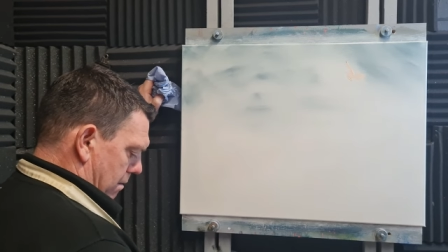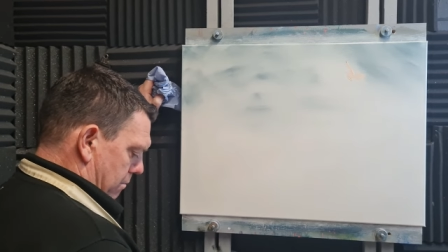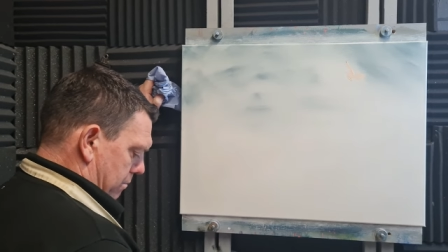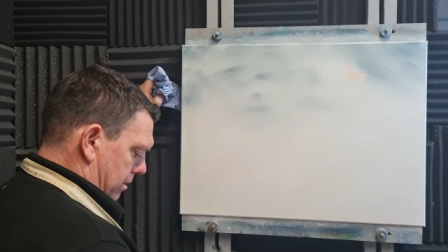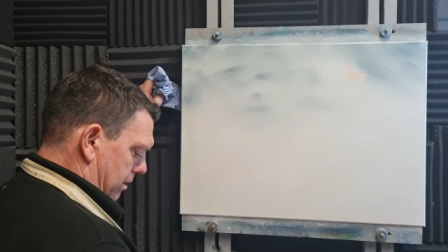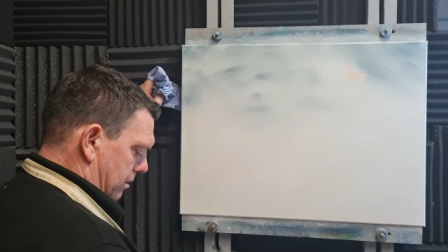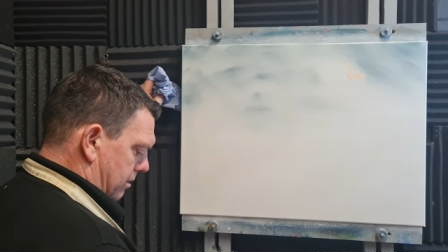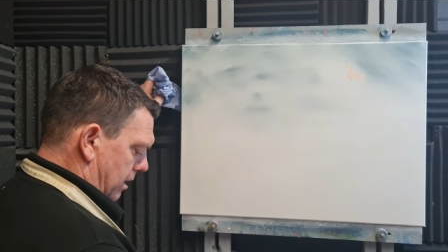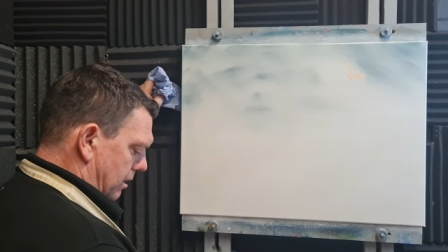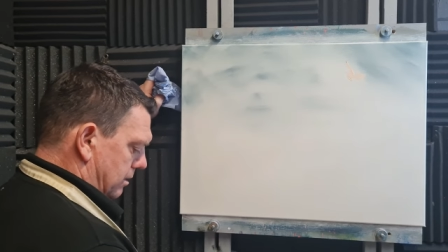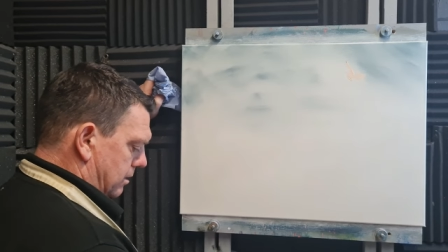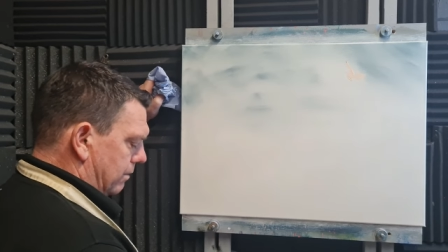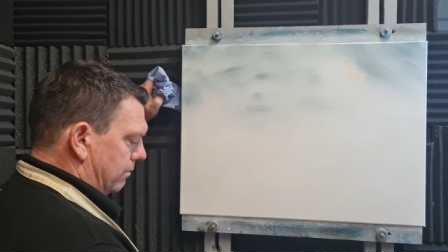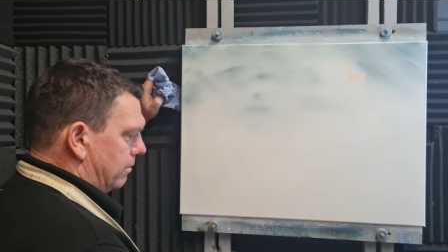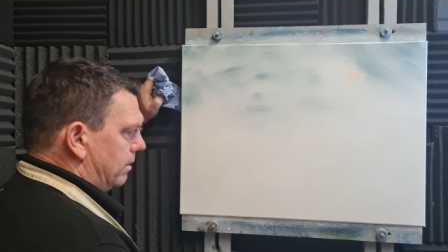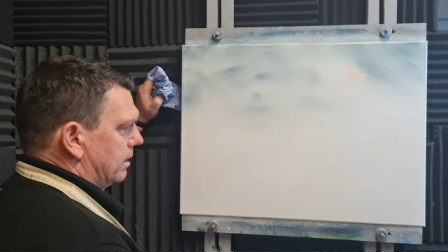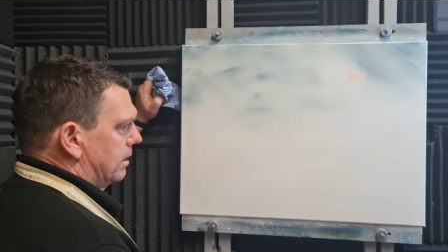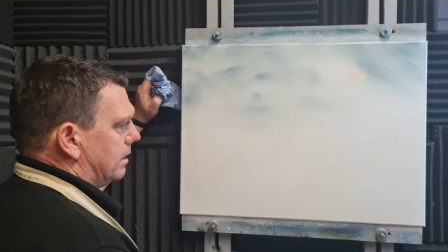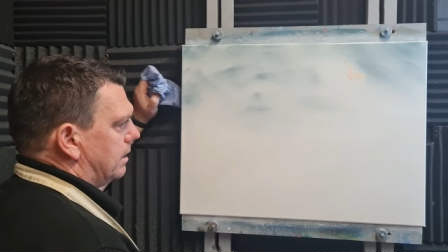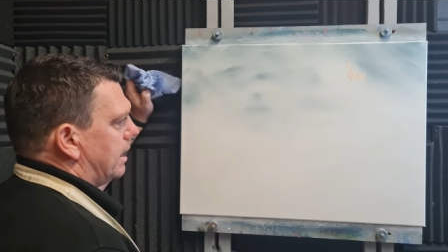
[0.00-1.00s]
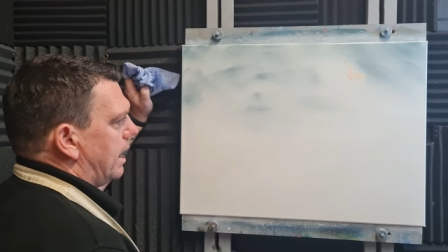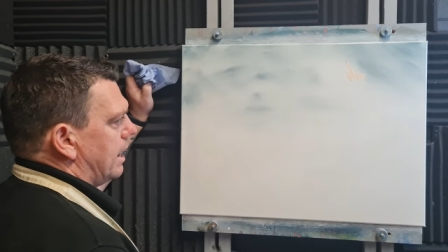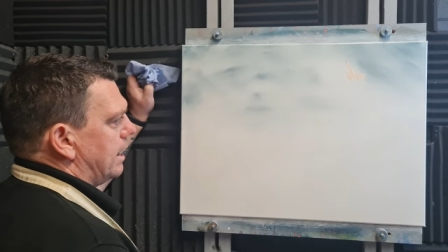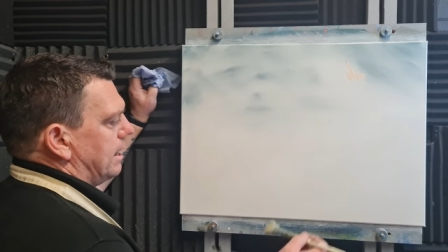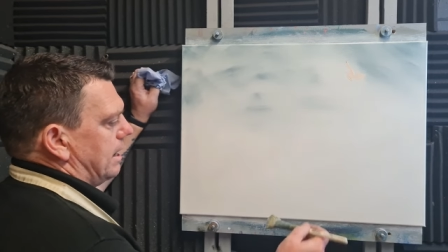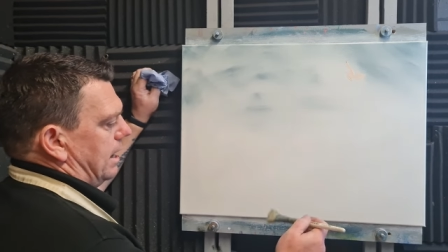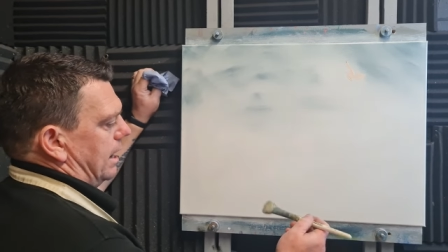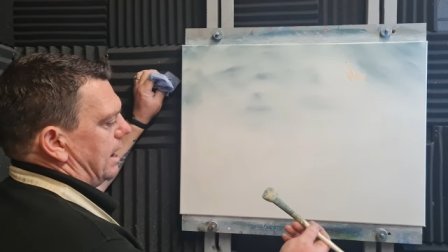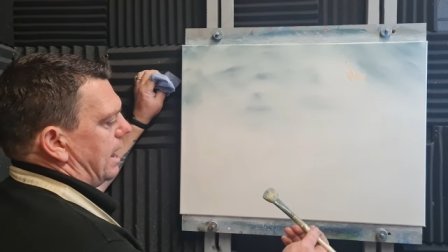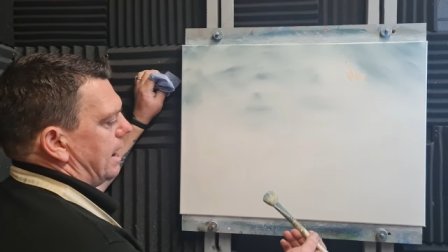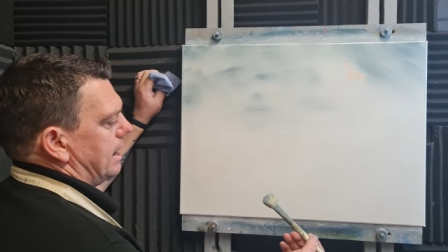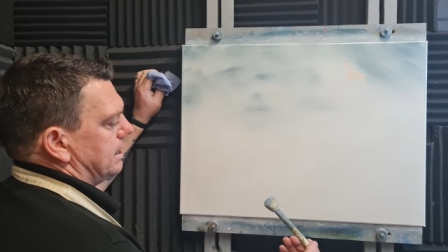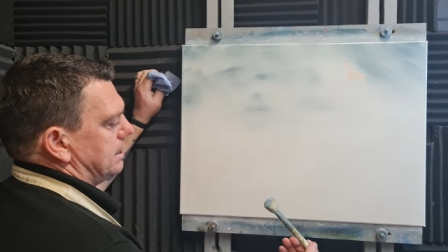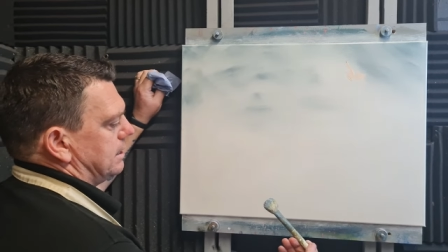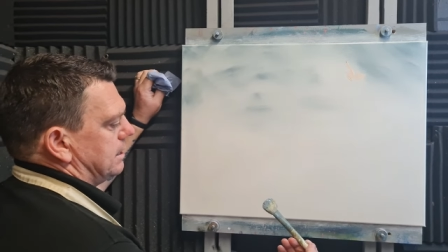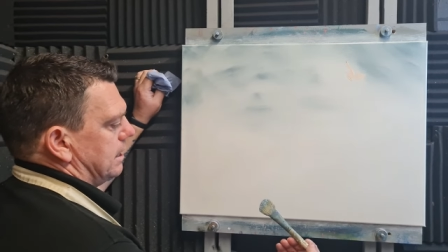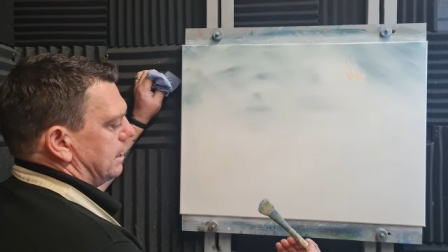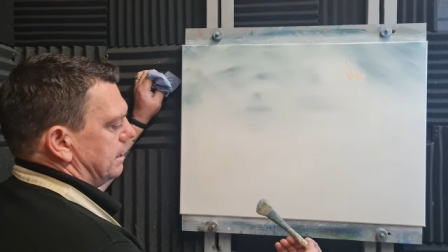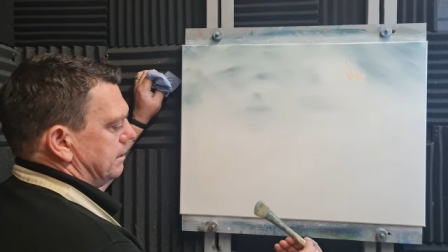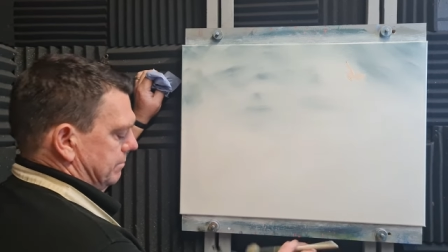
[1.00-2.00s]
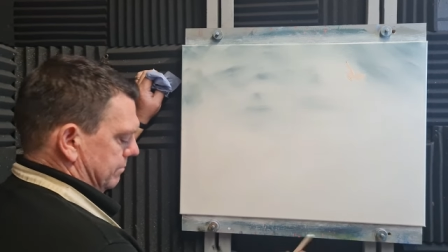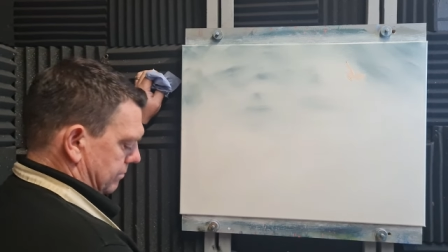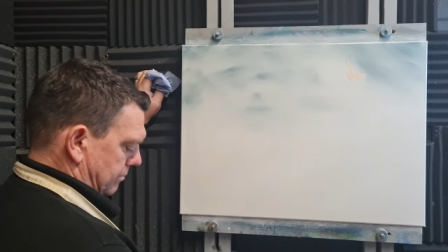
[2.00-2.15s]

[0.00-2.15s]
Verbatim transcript: progressively getting lighter.